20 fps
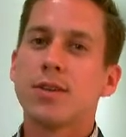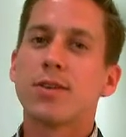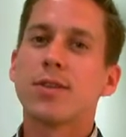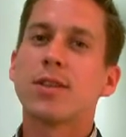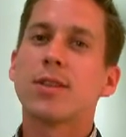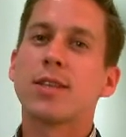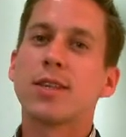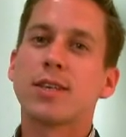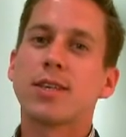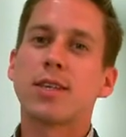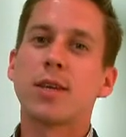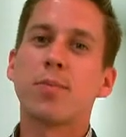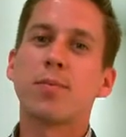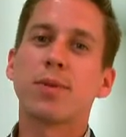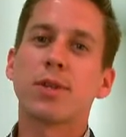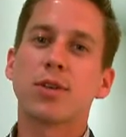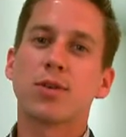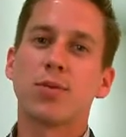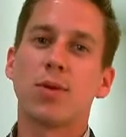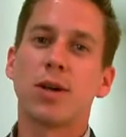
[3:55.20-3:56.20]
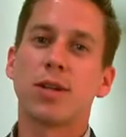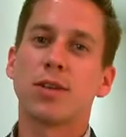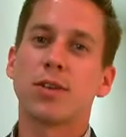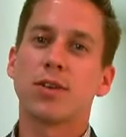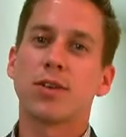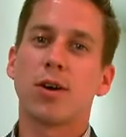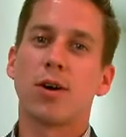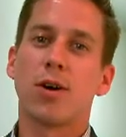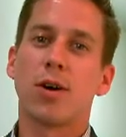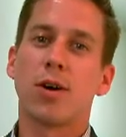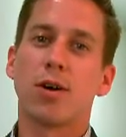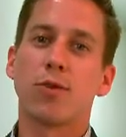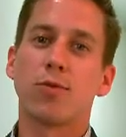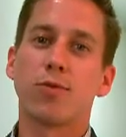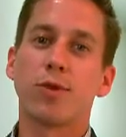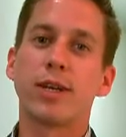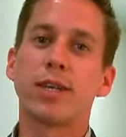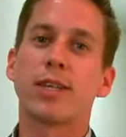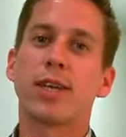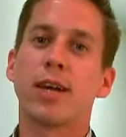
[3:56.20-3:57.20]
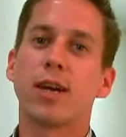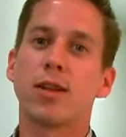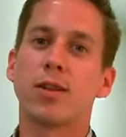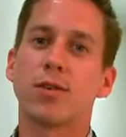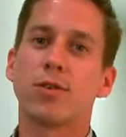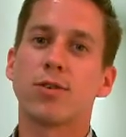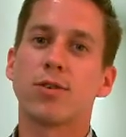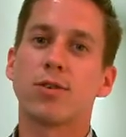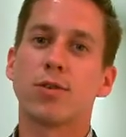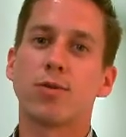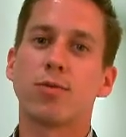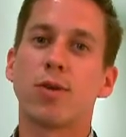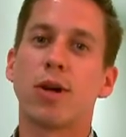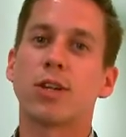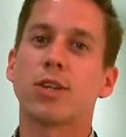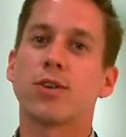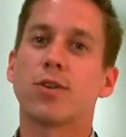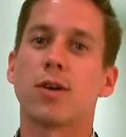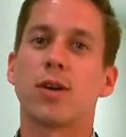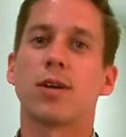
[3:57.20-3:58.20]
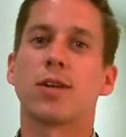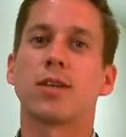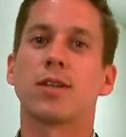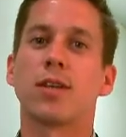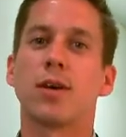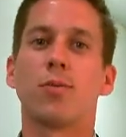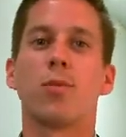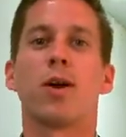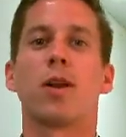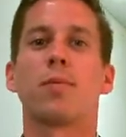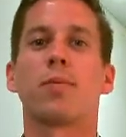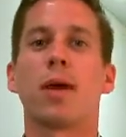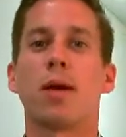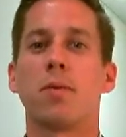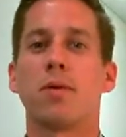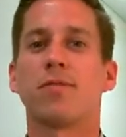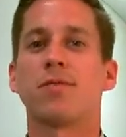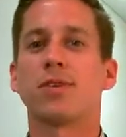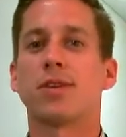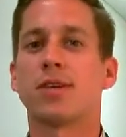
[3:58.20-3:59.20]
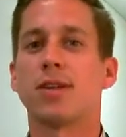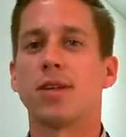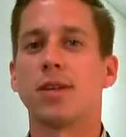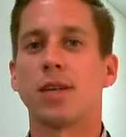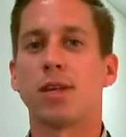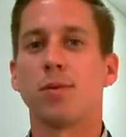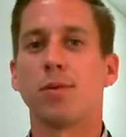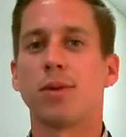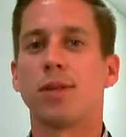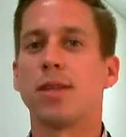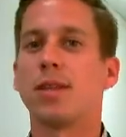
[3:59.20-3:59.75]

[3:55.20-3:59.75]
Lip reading: So the simplest ones are retailers or restaurants that want a payment facility